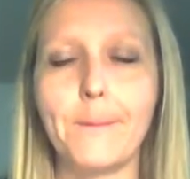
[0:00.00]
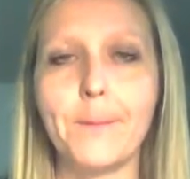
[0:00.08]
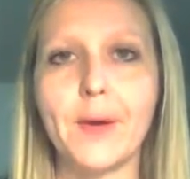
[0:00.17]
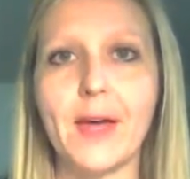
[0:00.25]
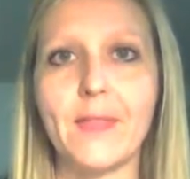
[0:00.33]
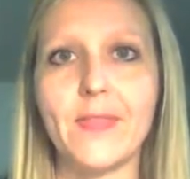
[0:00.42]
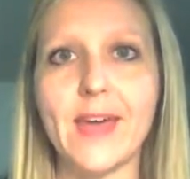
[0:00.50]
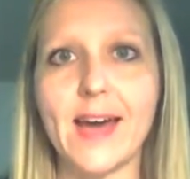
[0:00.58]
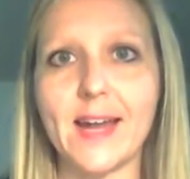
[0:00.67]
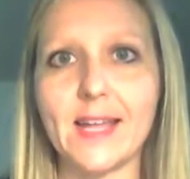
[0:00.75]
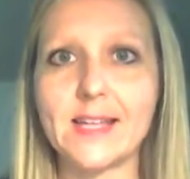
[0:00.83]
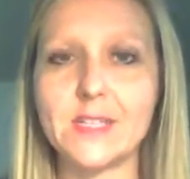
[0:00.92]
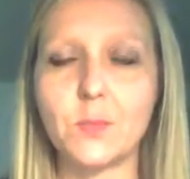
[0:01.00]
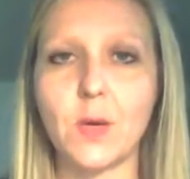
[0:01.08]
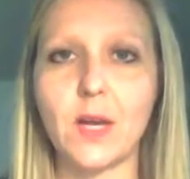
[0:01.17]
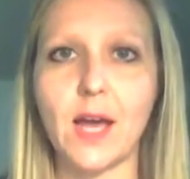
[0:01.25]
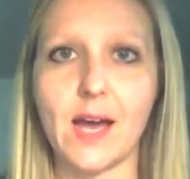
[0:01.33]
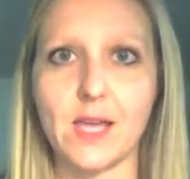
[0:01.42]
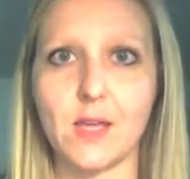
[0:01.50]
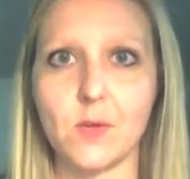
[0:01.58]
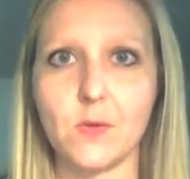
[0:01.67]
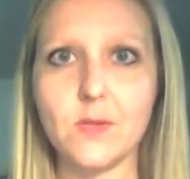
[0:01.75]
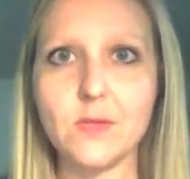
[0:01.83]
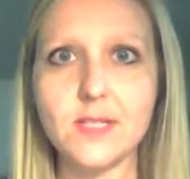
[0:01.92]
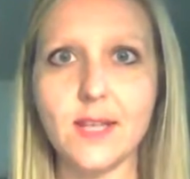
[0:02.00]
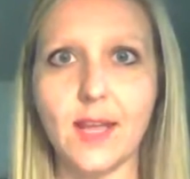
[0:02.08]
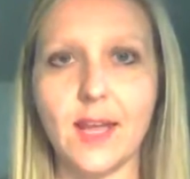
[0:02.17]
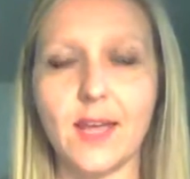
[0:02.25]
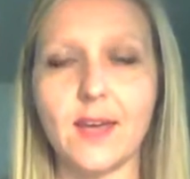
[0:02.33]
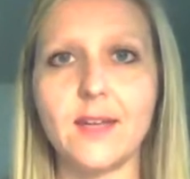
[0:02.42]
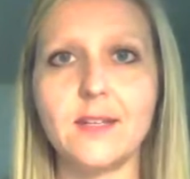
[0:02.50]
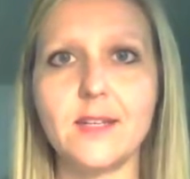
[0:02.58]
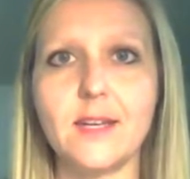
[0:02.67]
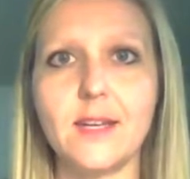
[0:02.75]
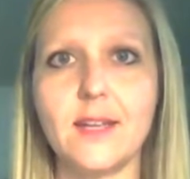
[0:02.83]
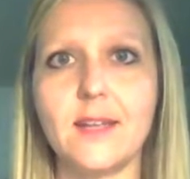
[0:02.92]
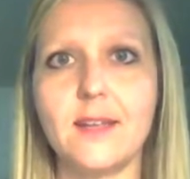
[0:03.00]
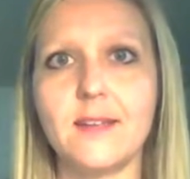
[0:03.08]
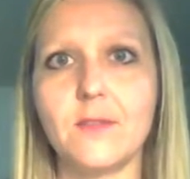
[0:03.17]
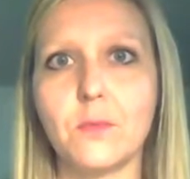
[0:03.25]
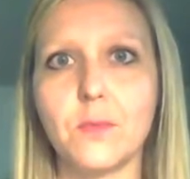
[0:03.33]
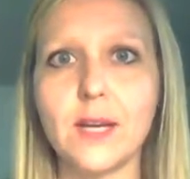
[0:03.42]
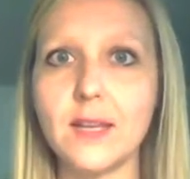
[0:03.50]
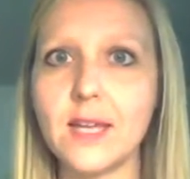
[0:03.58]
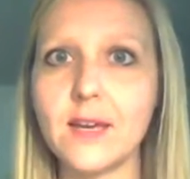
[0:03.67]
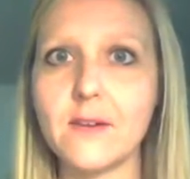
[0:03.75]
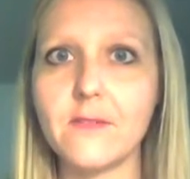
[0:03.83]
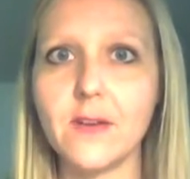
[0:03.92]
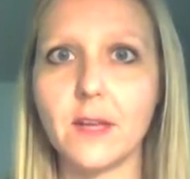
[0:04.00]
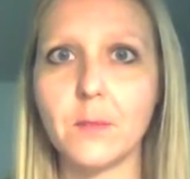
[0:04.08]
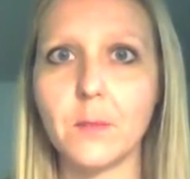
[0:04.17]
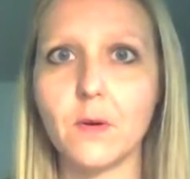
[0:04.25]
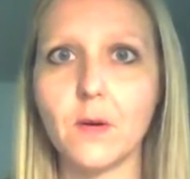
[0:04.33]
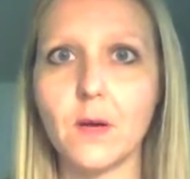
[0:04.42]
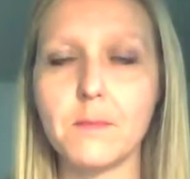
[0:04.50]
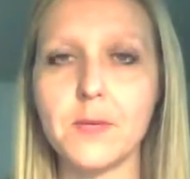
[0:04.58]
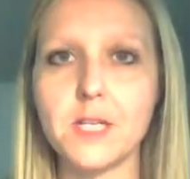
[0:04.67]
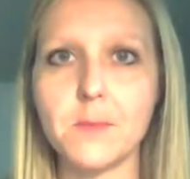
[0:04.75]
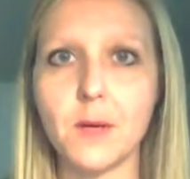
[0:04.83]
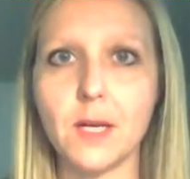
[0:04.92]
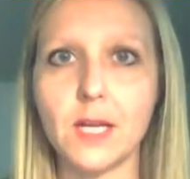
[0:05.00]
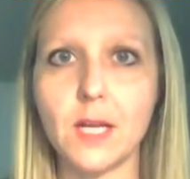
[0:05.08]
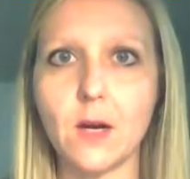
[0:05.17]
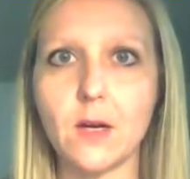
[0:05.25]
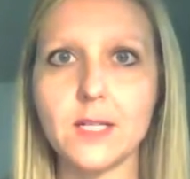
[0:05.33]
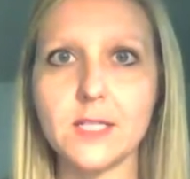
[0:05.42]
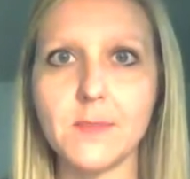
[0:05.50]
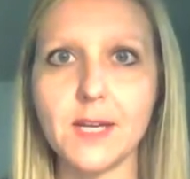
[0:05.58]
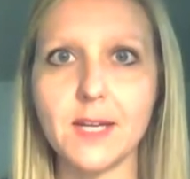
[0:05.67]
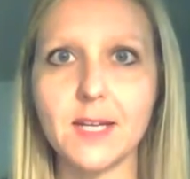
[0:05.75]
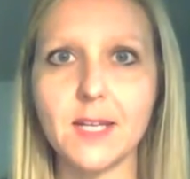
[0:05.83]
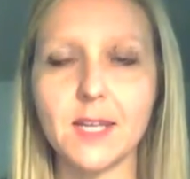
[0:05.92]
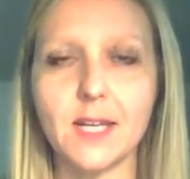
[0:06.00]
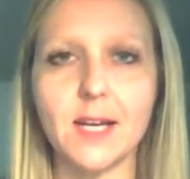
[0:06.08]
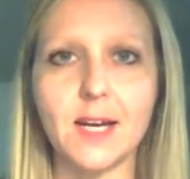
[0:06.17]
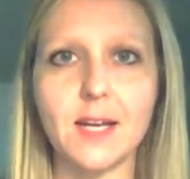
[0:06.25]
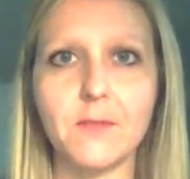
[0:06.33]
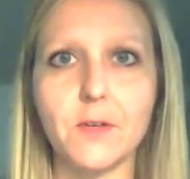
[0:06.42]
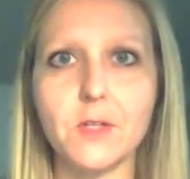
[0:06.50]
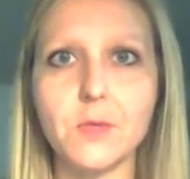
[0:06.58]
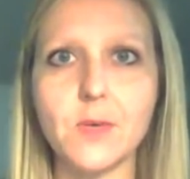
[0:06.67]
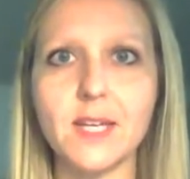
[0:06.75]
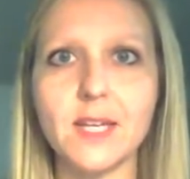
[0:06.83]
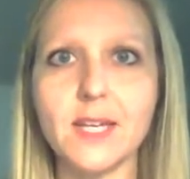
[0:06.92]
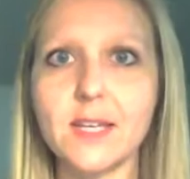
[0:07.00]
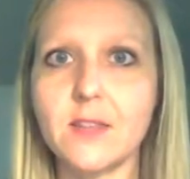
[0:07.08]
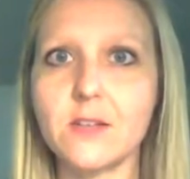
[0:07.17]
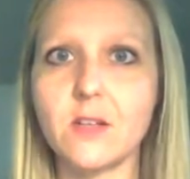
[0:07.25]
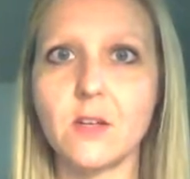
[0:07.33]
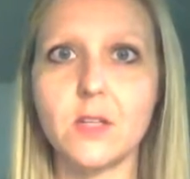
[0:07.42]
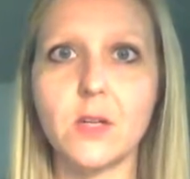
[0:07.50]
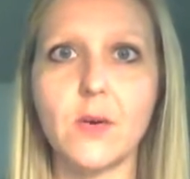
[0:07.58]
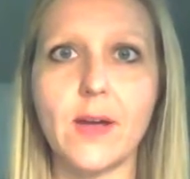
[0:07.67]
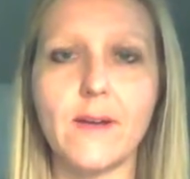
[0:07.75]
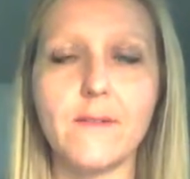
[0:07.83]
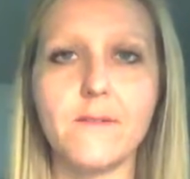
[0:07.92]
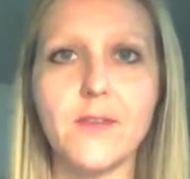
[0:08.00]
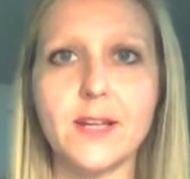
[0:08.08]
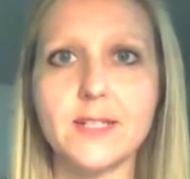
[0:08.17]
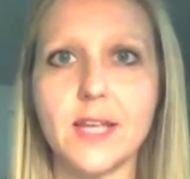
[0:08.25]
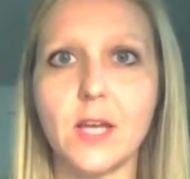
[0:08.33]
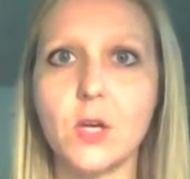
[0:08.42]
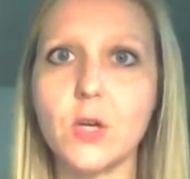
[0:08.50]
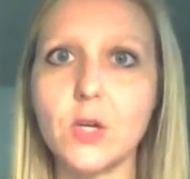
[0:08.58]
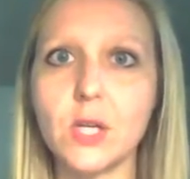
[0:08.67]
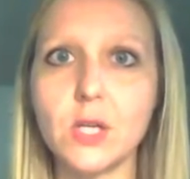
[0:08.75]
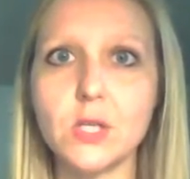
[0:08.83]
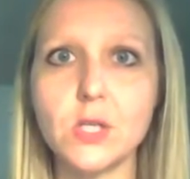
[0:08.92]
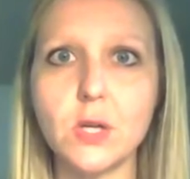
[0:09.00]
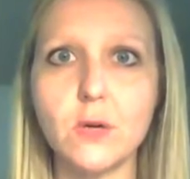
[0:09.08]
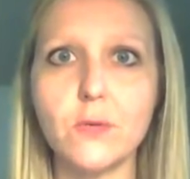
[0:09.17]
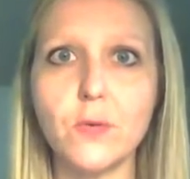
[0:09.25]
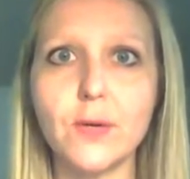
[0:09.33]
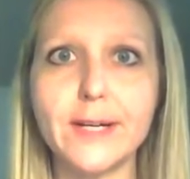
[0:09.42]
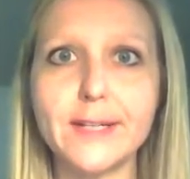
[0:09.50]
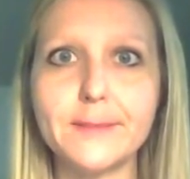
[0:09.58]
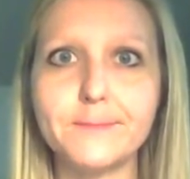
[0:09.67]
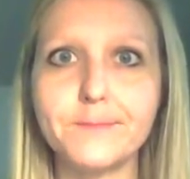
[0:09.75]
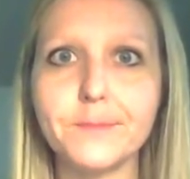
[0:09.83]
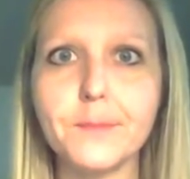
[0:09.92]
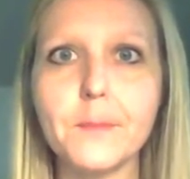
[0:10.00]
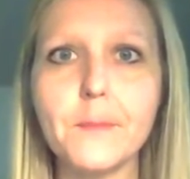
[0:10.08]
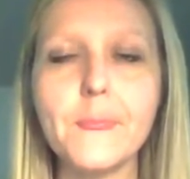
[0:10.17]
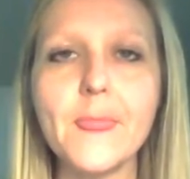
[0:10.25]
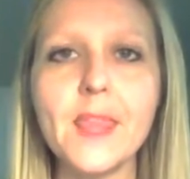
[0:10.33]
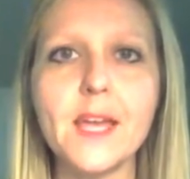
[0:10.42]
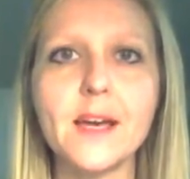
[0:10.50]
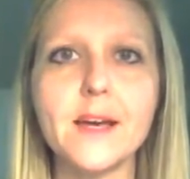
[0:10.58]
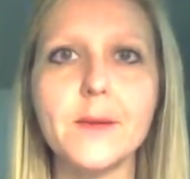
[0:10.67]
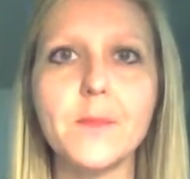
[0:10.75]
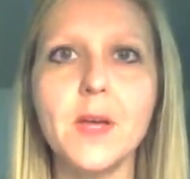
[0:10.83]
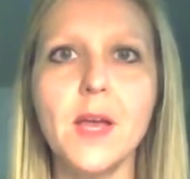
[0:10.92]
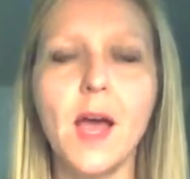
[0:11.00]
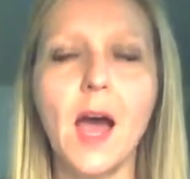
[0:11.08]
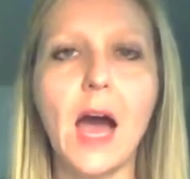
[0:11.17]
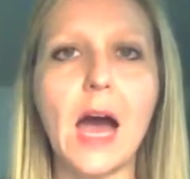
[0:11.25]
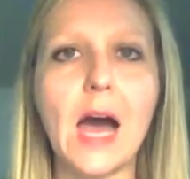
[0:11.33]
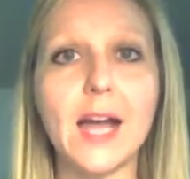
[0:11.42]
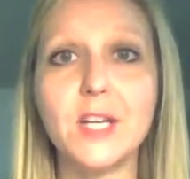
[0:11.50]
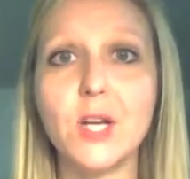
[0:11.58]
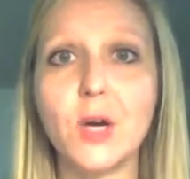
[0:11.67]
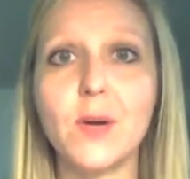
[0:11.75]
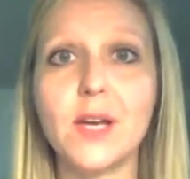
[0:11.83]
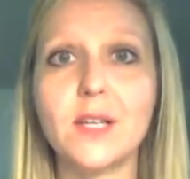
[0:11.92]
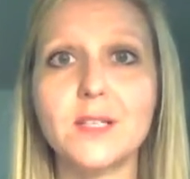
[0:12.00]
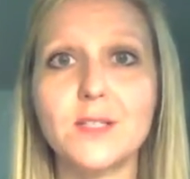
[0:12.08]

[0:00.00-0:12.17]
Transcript: but that is what I use, and it is readily available on Beachbody On Demand, the guide for doing it. There's also a Fixate cooking show for it. I know it